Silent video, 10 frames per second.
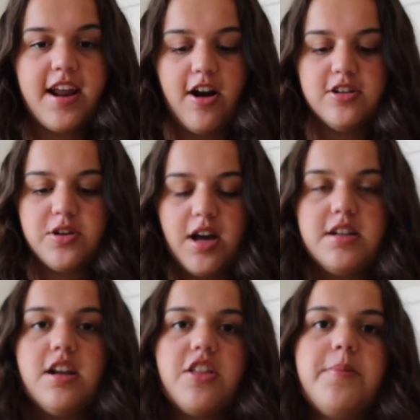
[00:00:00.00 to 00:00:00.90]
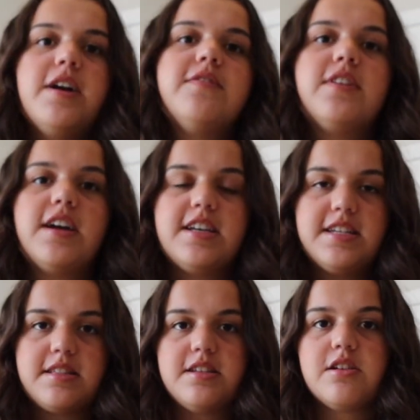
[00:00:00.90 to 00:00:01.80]
then I also got another pair of
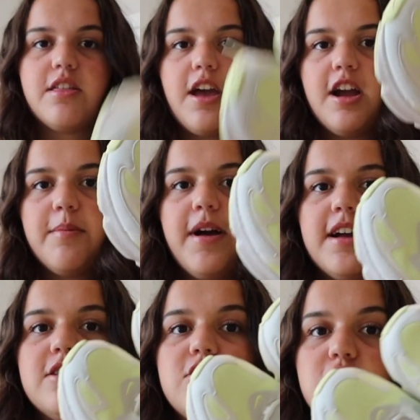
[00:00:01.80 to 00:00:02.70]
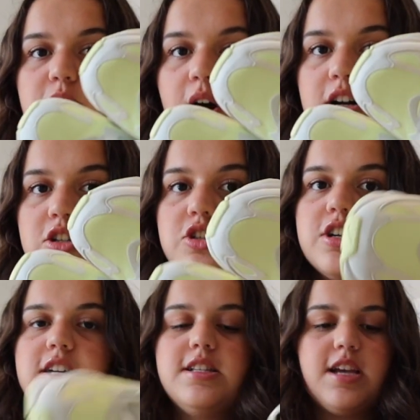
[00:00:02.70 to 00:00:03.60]
Nikes. These are the Air Max
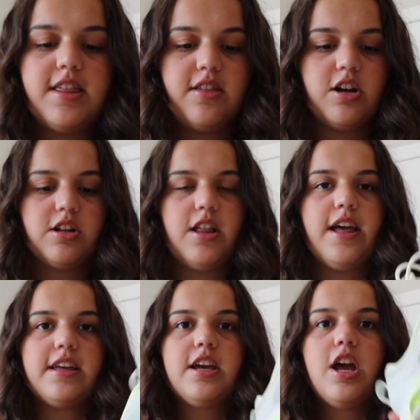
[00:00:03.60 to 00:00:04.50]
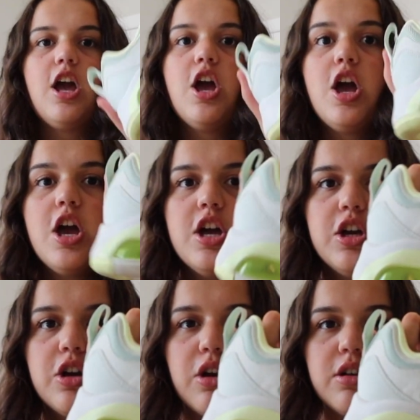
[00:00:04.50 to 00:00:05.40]
200s and they're like
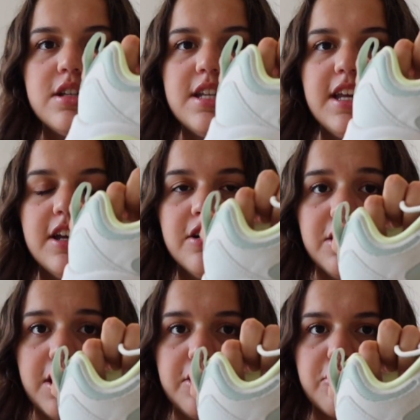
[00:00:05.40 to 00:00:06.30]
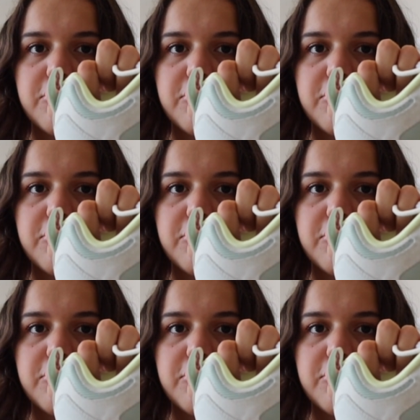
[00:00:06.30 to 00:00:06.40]
teal and